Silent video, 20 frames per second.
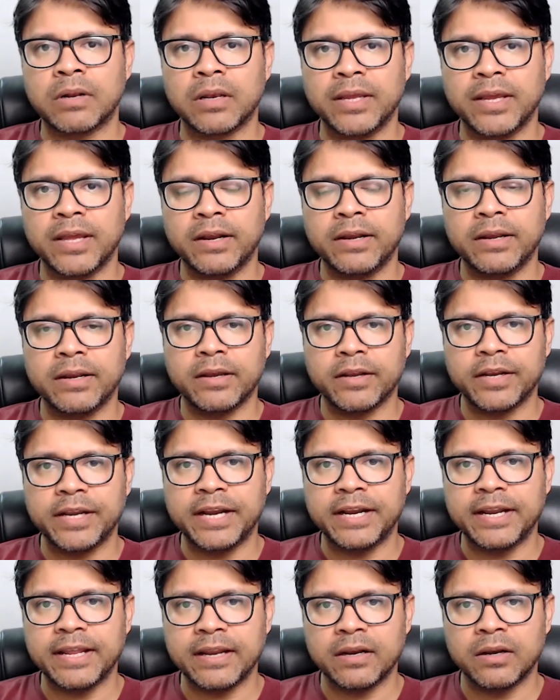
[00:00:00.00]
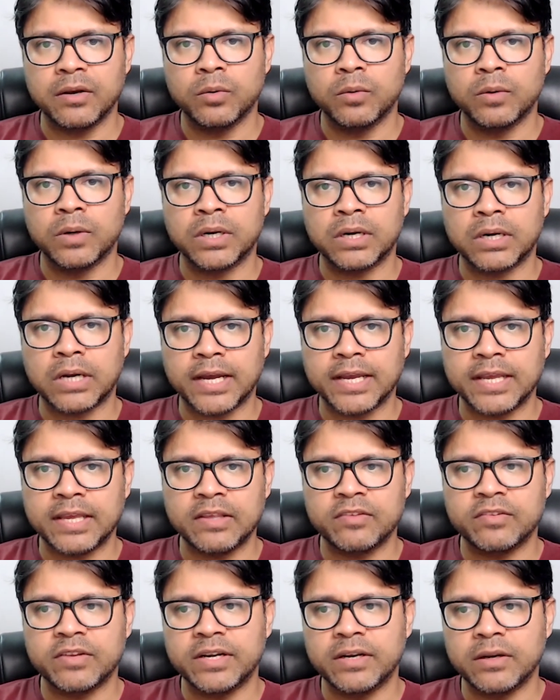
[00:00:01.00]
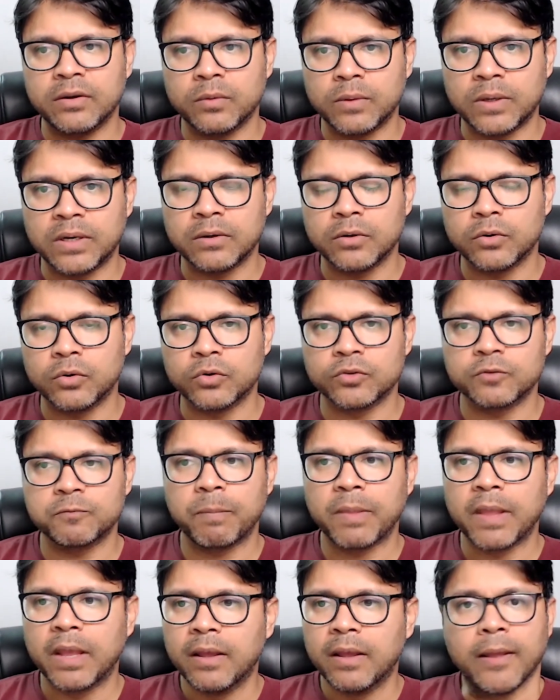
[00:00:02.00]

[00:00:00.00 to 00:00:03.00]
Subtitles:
creating lower highs and lower lows.